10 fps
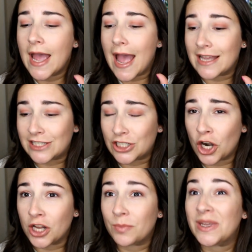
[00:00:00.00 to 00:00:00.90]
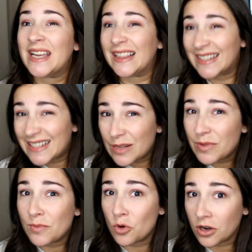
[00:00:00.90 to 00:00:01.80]
has started being a little
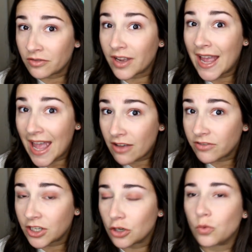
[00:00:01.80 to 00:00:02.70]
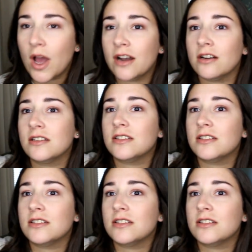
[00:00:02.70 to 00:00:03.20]
bit more of a heavier wetter.